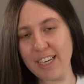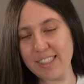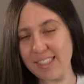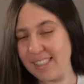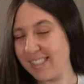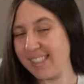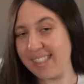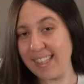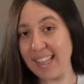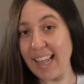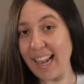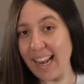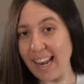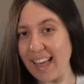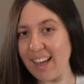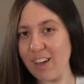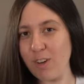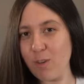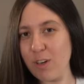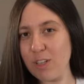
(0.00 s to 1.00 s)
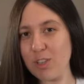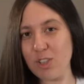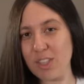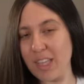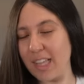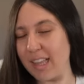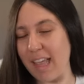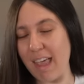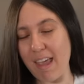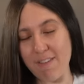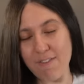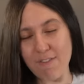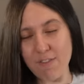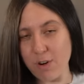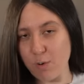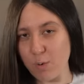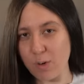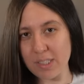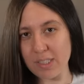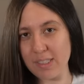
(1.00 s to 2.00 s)
It's the language that
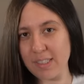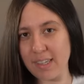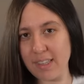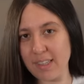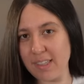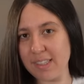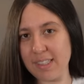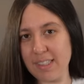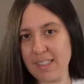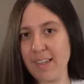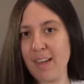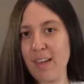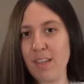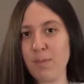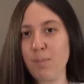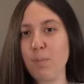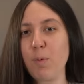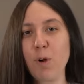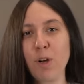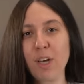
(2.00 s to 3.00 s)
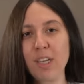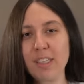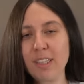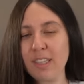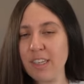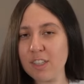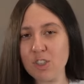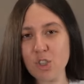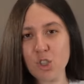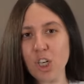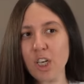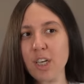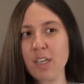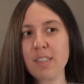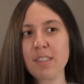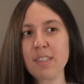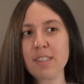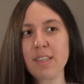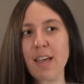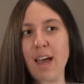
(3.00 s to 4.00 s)
everyone understands.
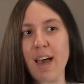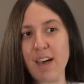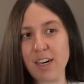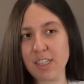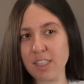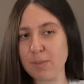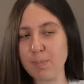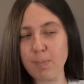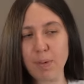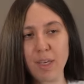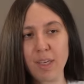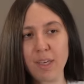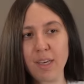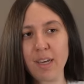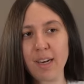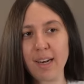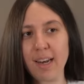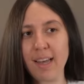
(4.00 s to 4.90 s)
Politicians are speaking